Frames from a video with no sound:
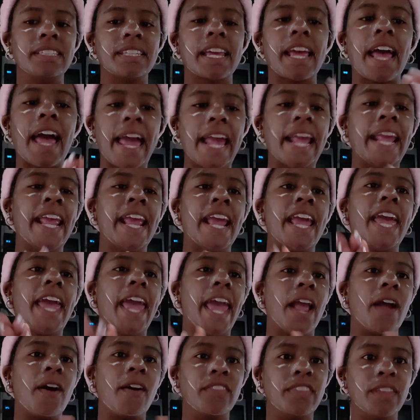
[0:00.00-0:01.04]
Like, I can't
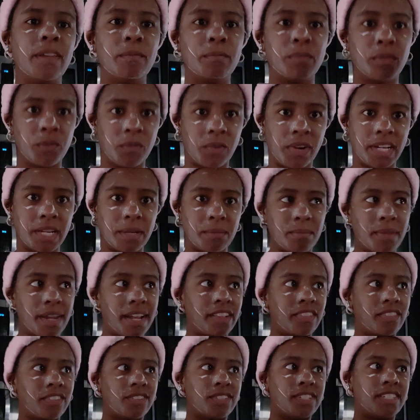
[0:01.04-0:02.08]
hate on them for wanting to
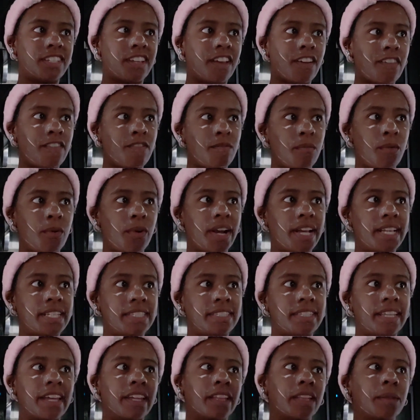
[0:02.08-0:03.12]
make their stuff more
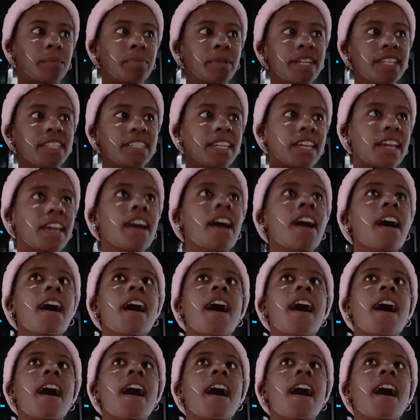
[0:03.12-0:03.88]
aesthetically pleasing.